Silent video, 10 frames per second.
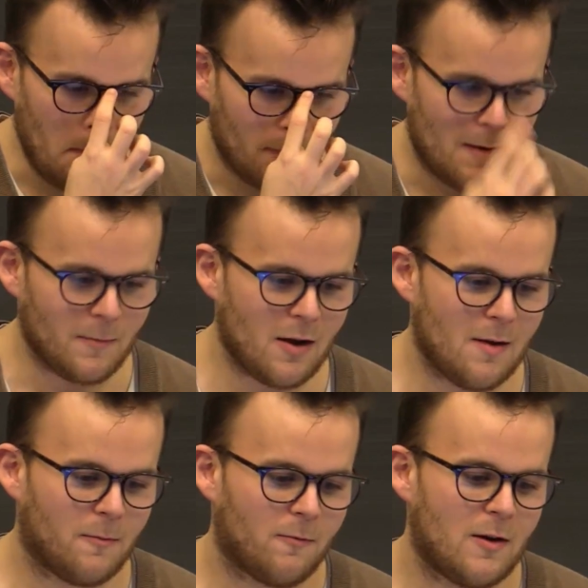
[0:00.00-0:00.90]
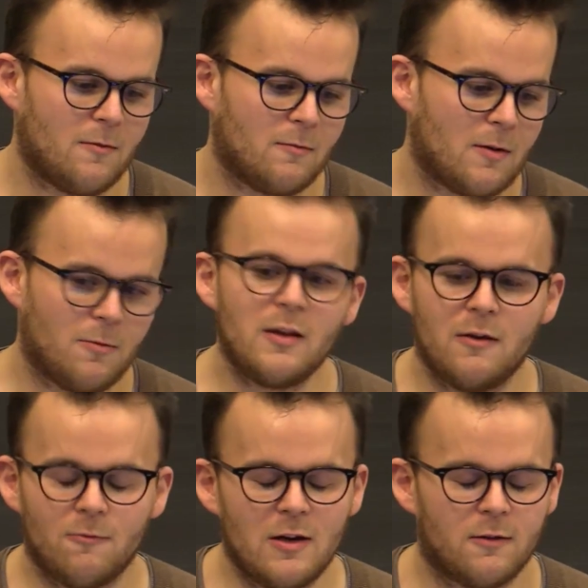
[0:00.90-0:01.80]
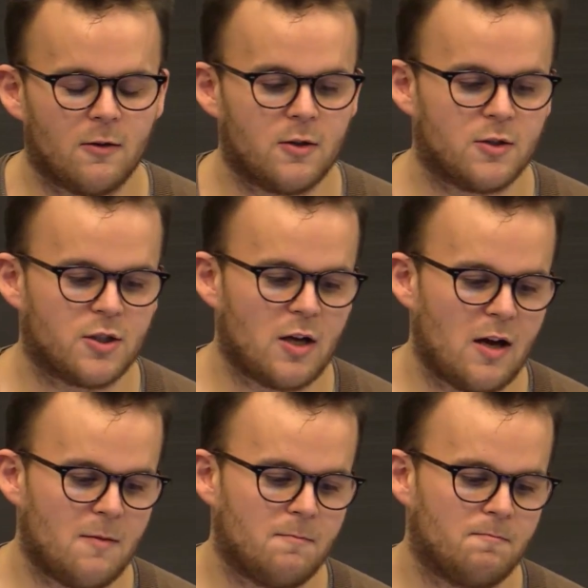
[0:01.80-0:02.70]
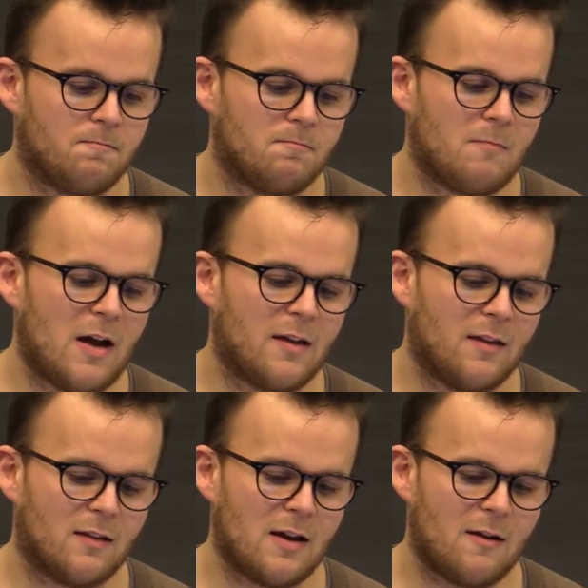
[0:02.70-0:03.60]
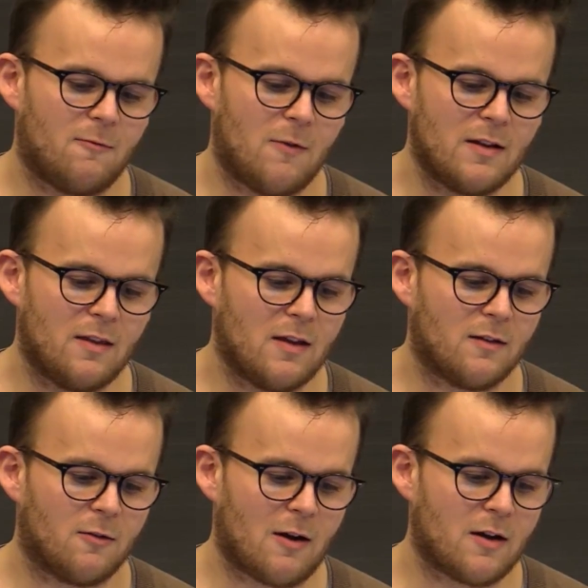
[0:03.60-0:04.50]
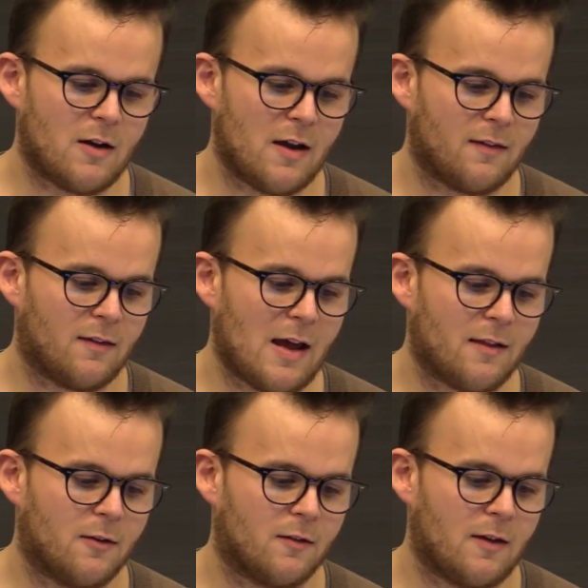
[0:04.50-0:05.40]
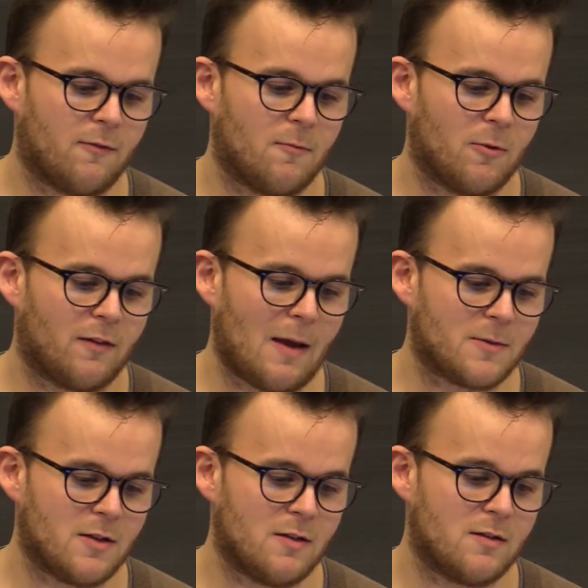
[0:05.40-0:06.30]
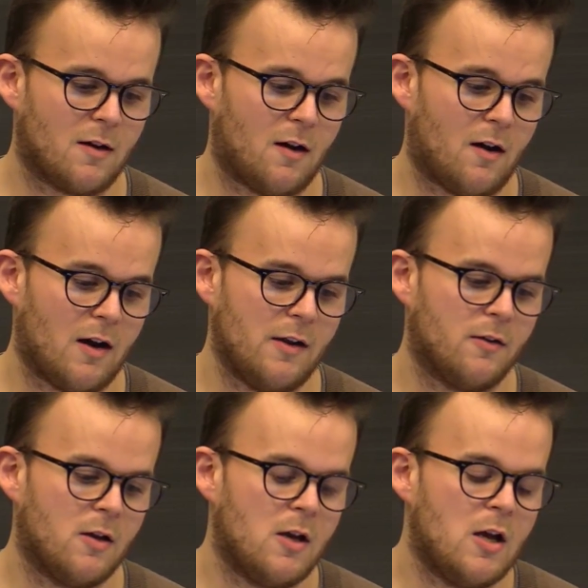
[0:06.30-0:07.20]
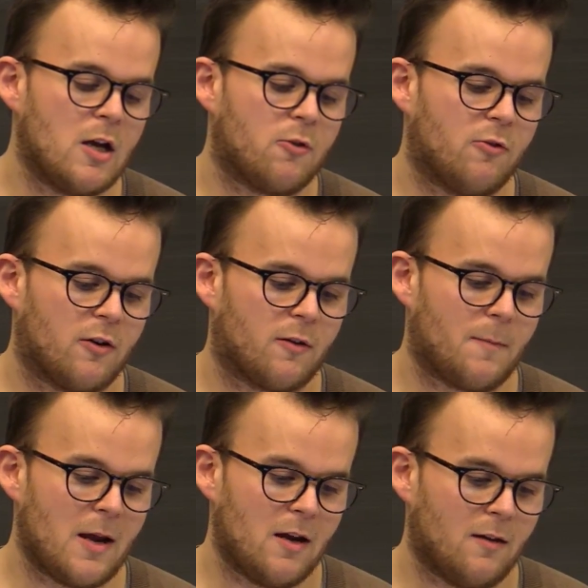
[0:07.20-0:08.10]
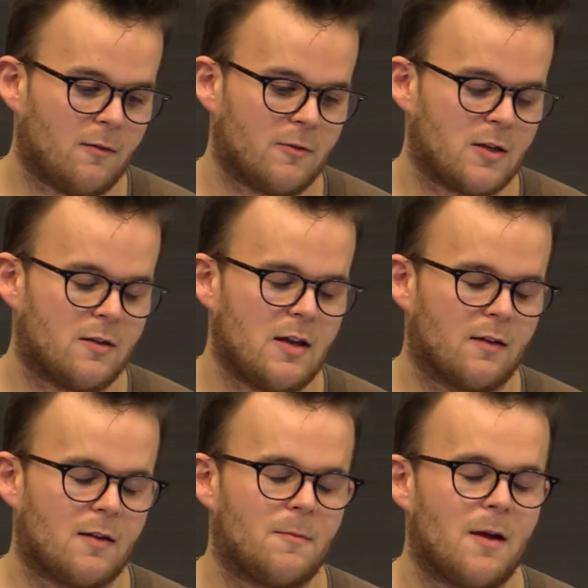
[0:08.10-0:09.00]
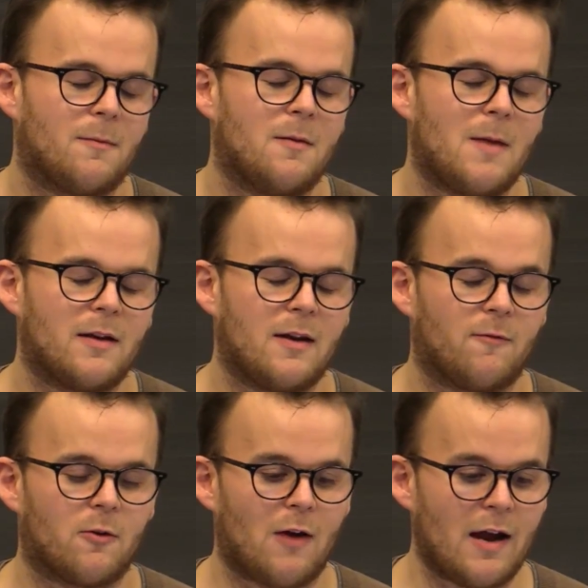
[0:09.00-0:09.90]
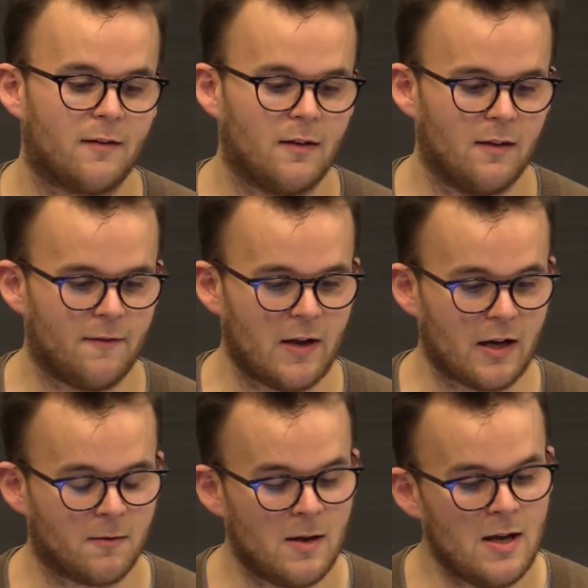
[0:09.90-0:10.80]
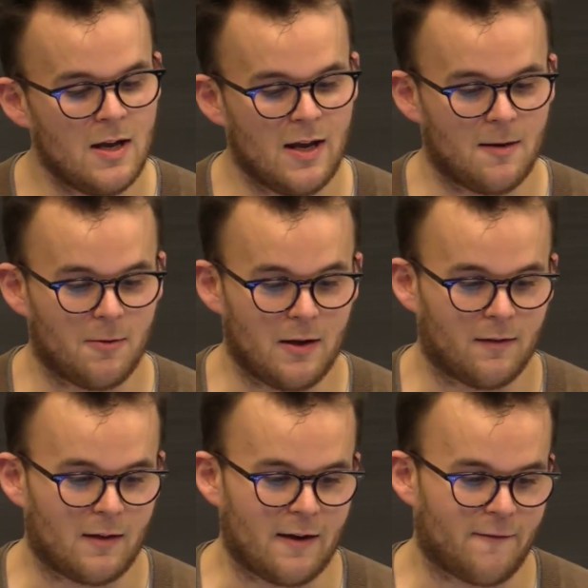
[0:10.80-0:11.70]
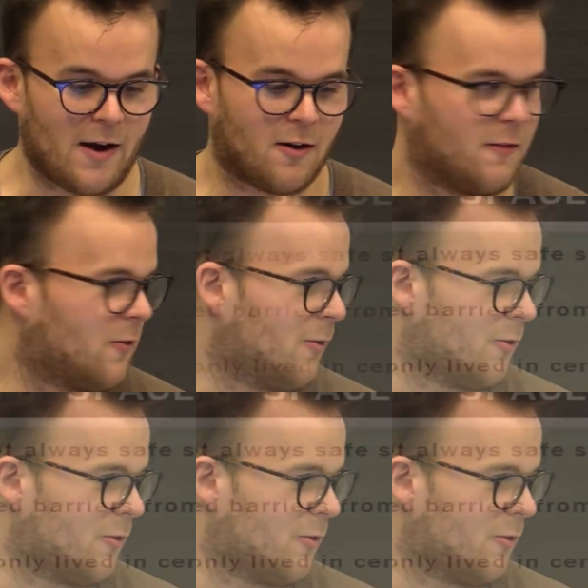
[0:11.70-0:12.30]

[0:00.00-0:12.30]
sometimes when completing research, I think that one thing to recognize is that there's different perceptions on queer space, which I think sometimes you might take for granted living in a place like Vancouver